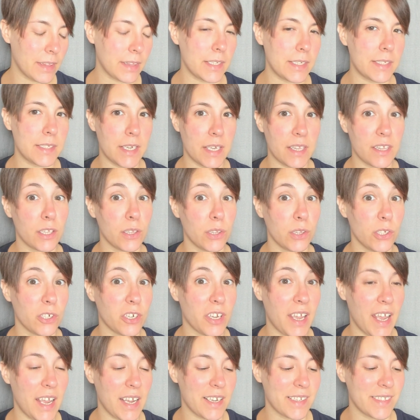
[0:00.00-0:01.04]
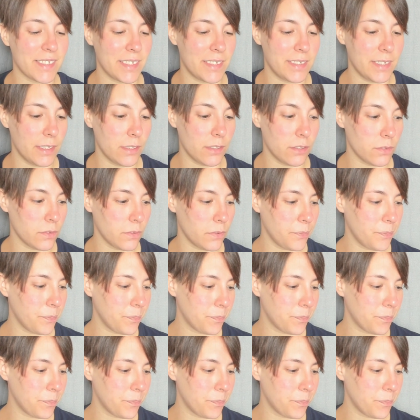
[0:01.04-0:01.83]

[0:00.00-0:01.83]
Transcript: the death look accidental.